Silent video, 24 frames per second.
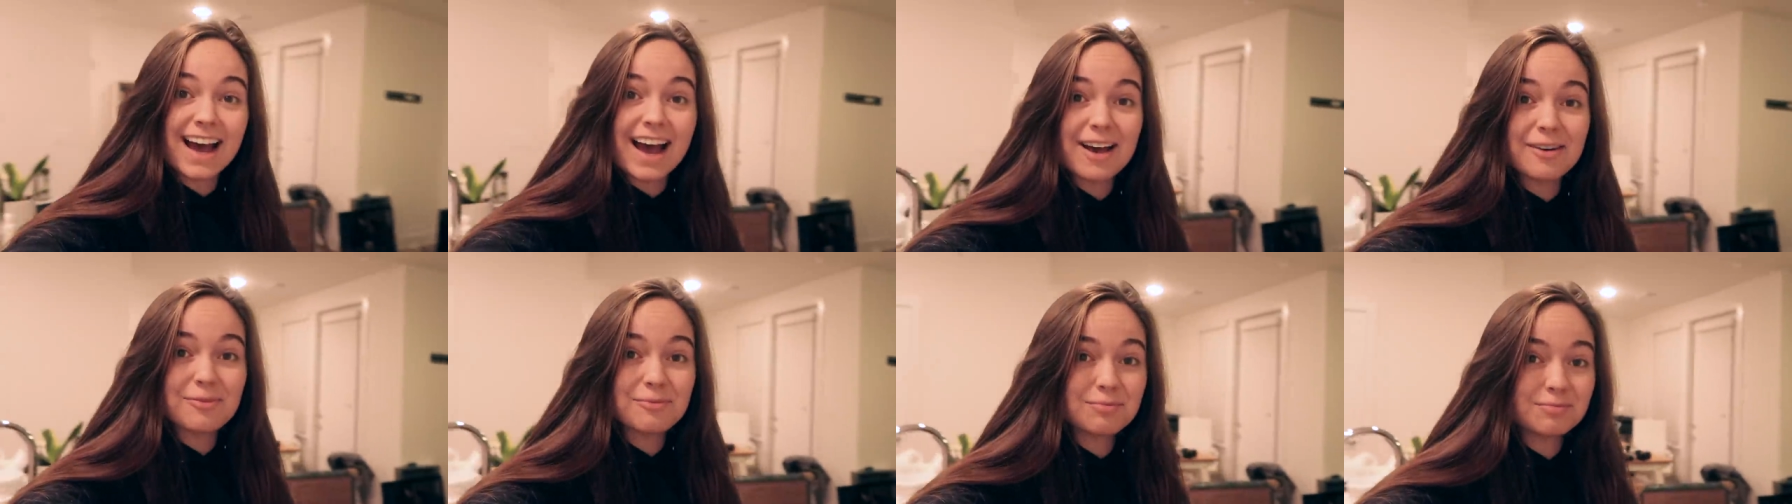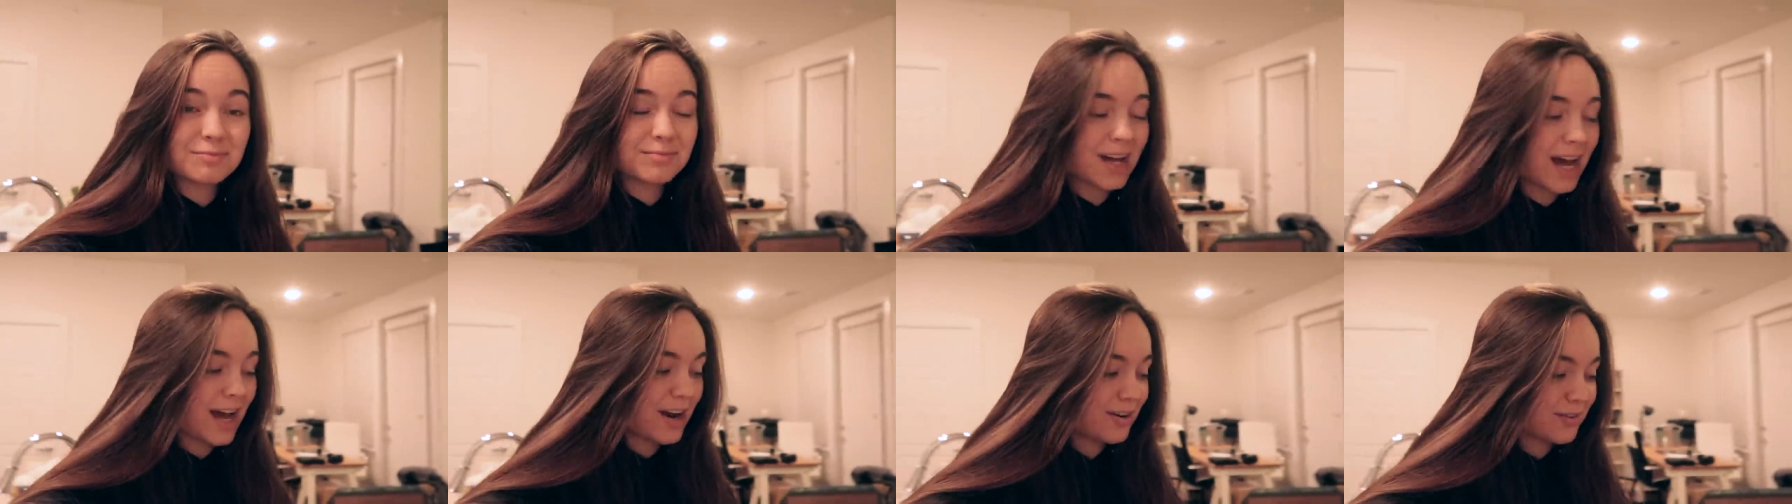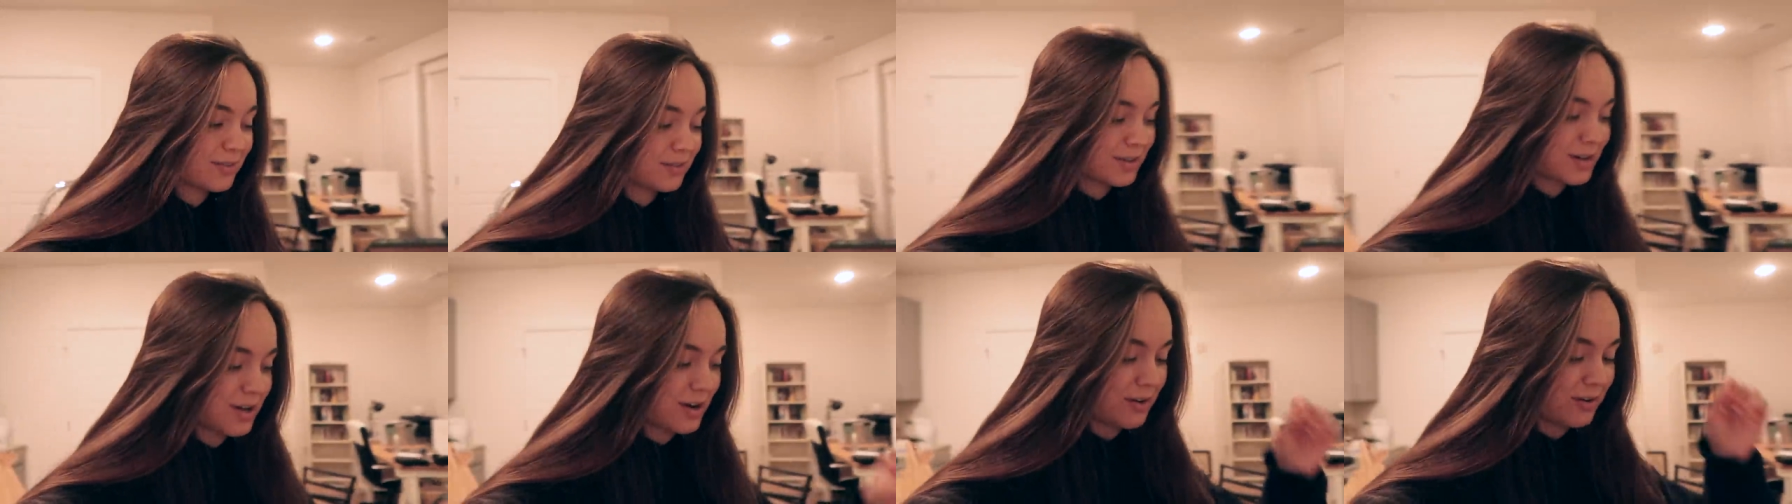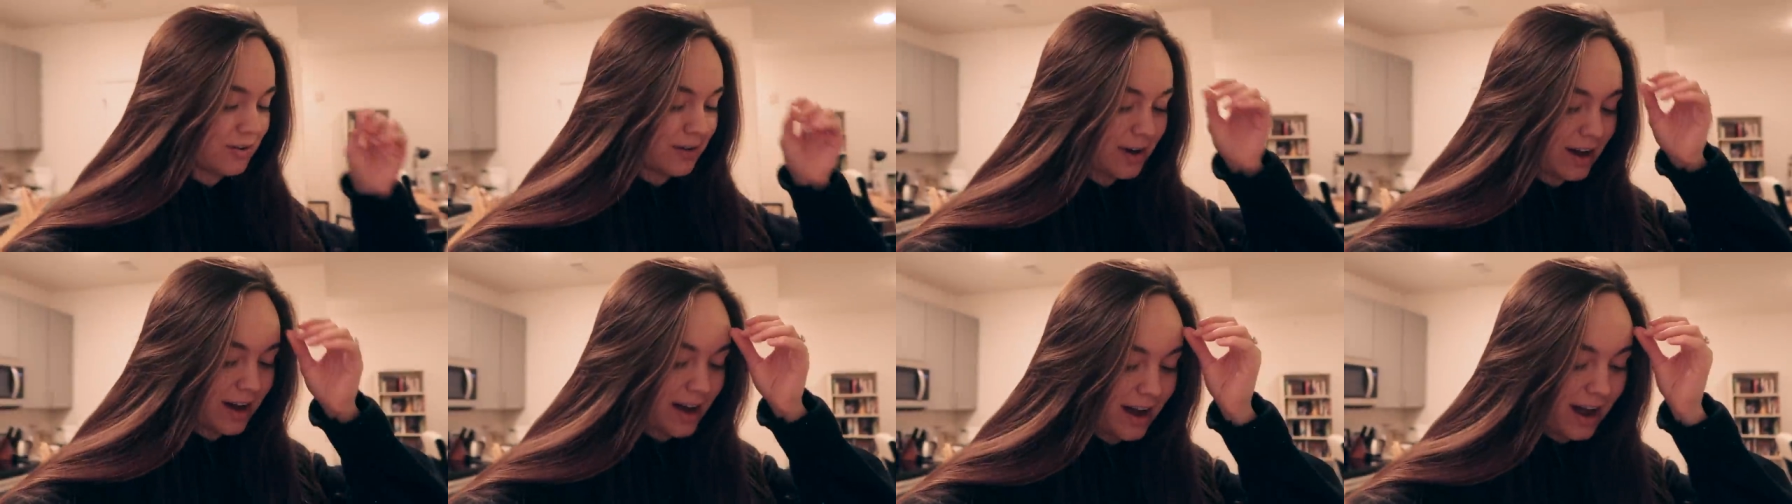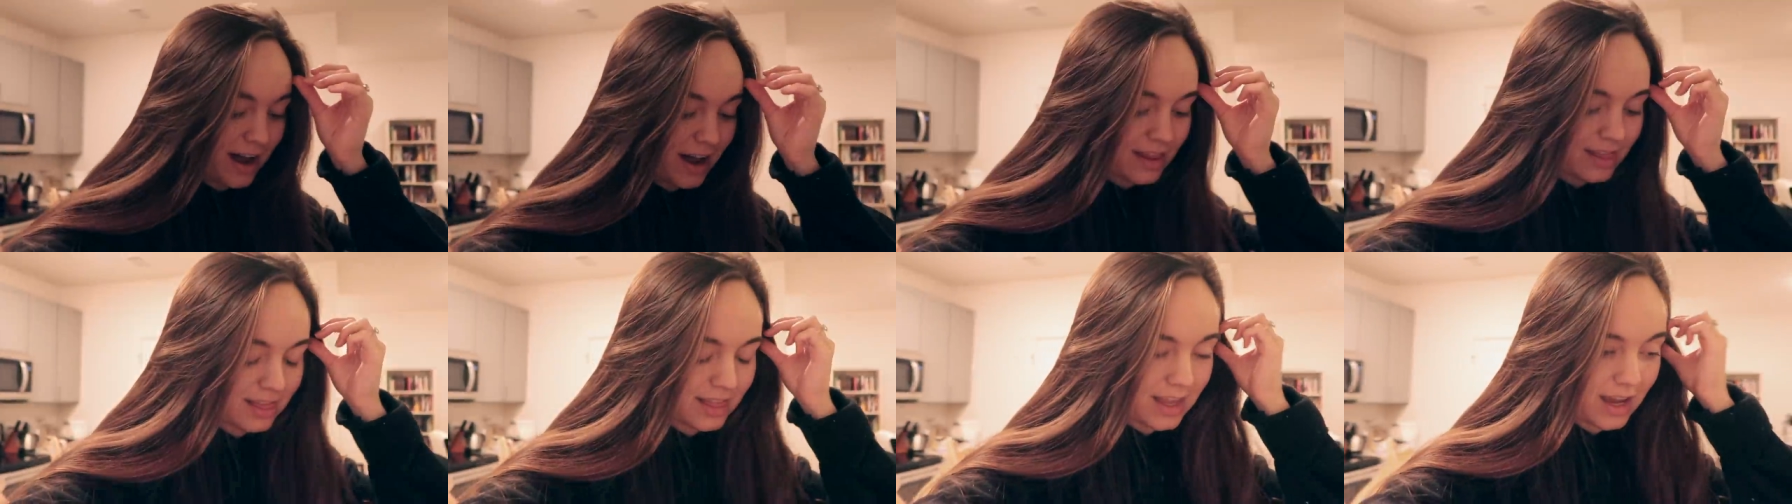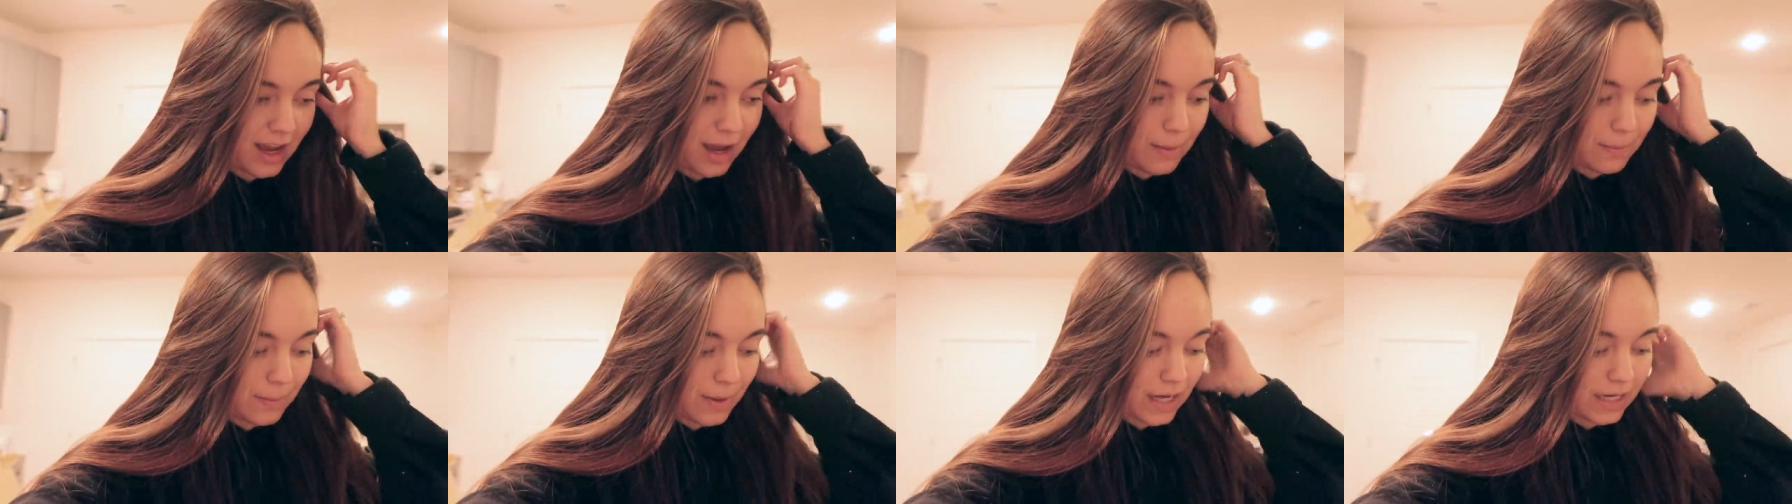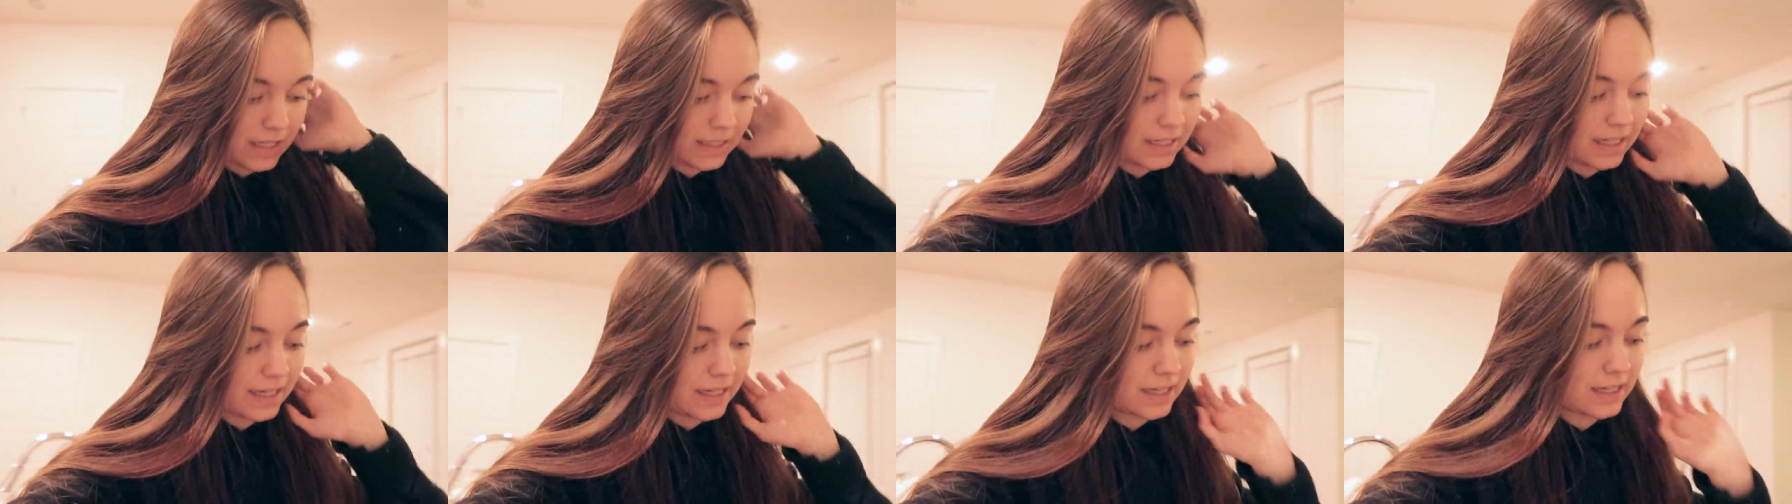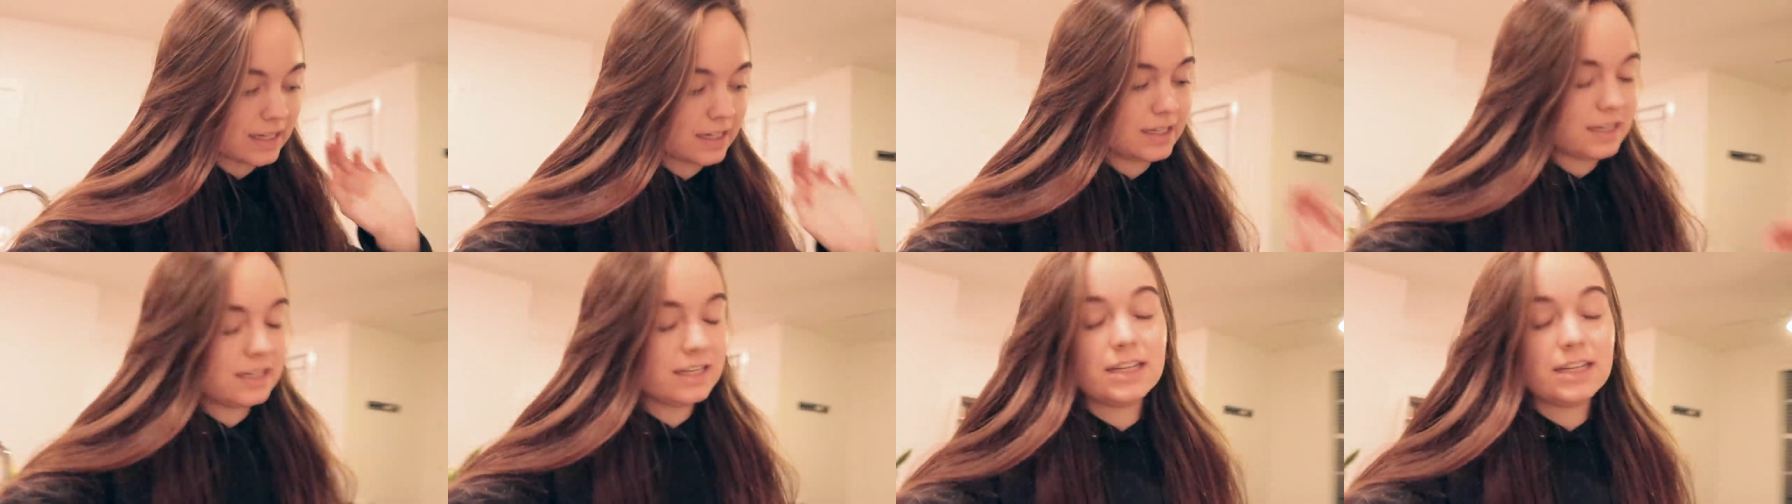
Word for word: I'm I don't know, I think I might like